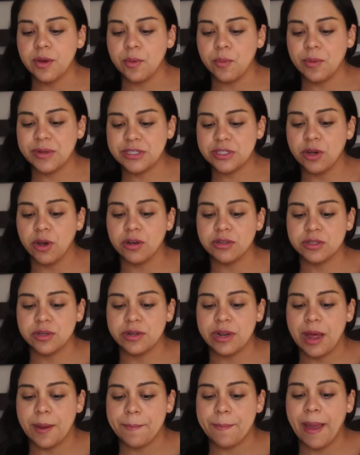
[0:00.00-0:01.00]
What's also
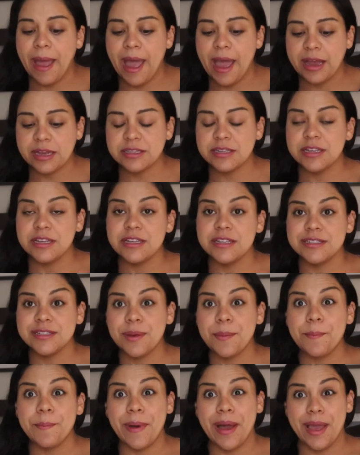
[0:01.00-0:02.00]
not packed
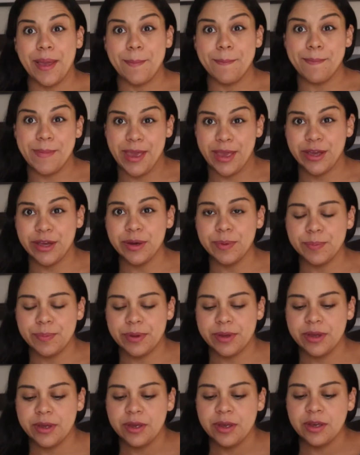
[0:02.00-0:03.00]
is my makeup,
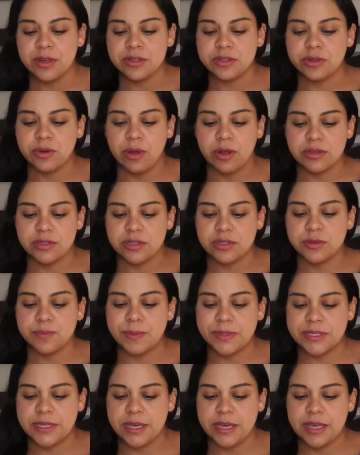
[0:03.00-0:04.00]
so I'll just
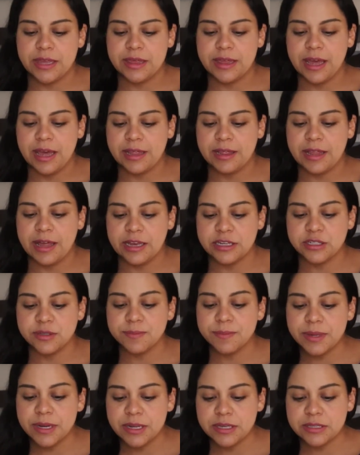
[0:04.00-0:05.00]
be taking that last
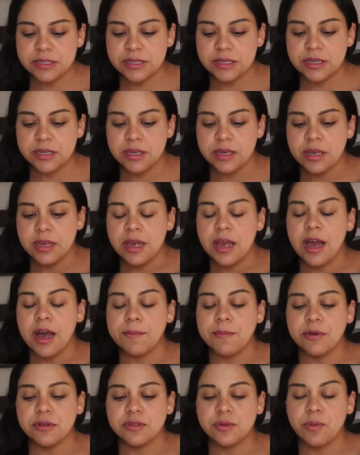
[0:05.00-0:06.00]
minute.
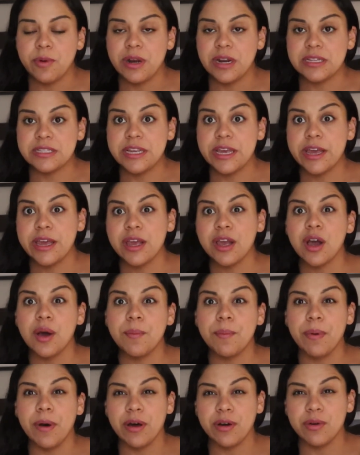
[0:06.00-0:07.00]
I'm also want to take a
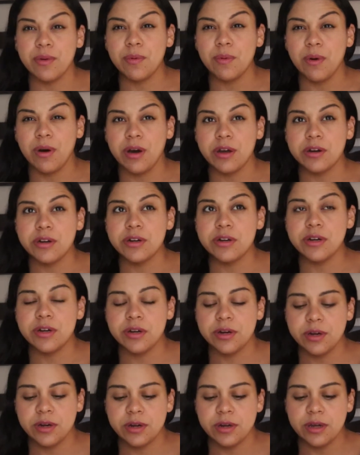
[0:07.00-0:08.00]
bottle of water,
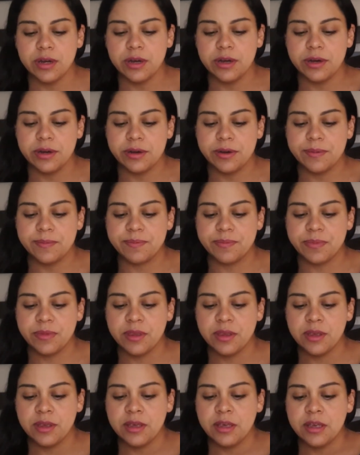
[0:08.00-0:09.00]

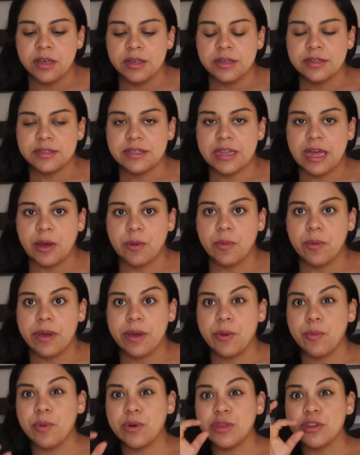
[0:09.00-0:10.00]
that
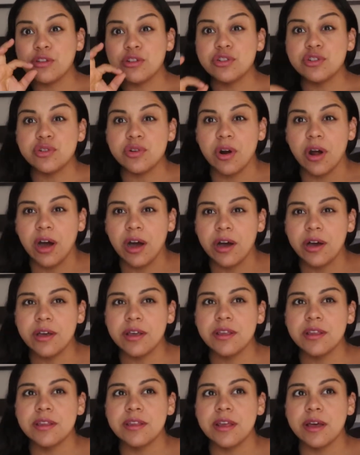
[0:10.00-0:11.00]
way with the straw,
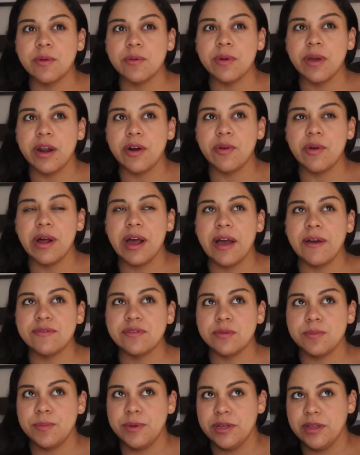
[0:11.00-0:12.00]
that way I don't have
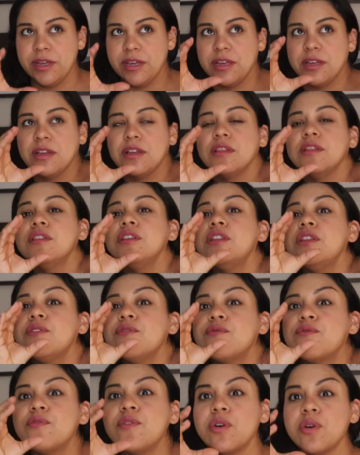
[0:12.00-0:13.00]
to be like
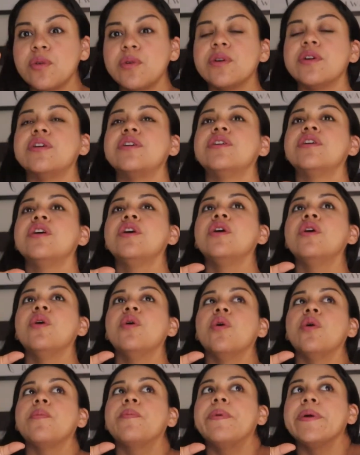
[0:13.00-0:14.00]
leaning forward
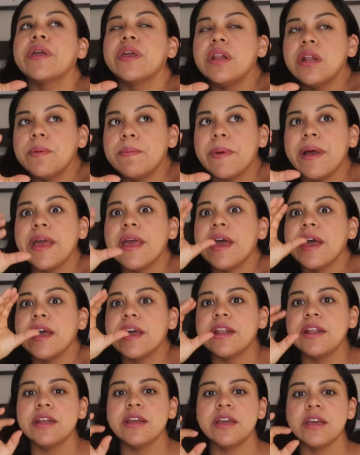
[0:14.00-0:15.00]
or picking up my
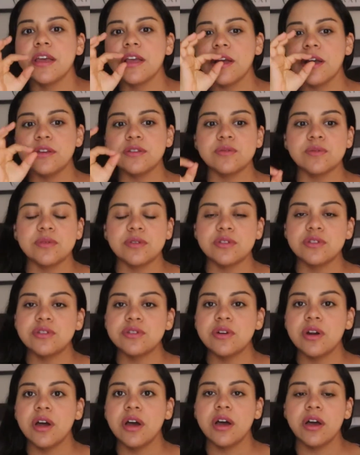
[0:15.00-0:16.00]
head. It comes with the
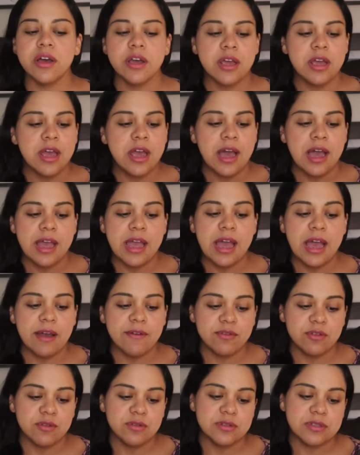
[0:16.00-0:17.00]
straw. I
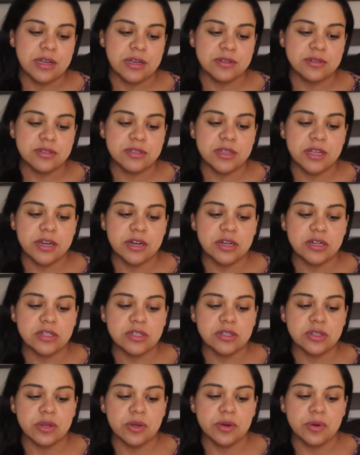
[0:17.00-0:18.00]
have those downstairs,
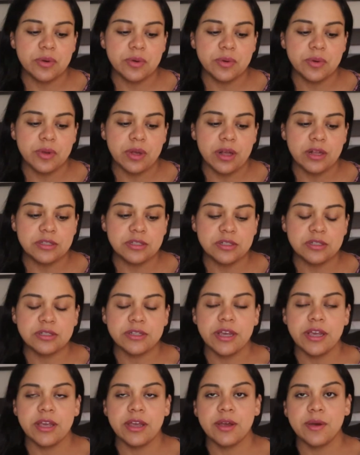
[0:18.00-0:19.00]
so I'll just
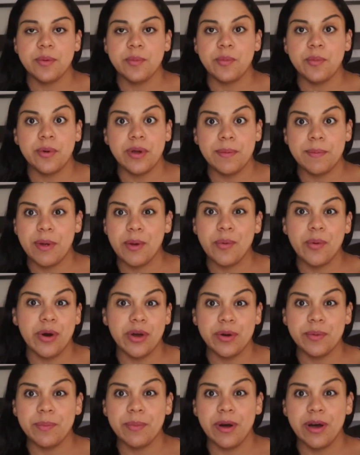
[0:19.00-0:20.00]
take one of my
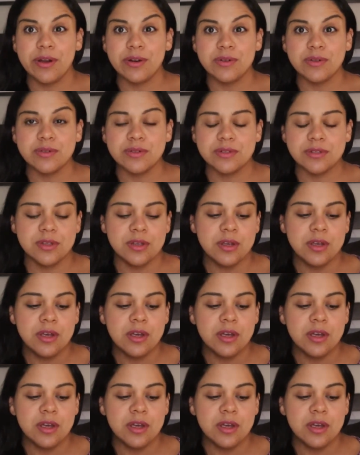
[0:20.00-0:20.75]
water bottles.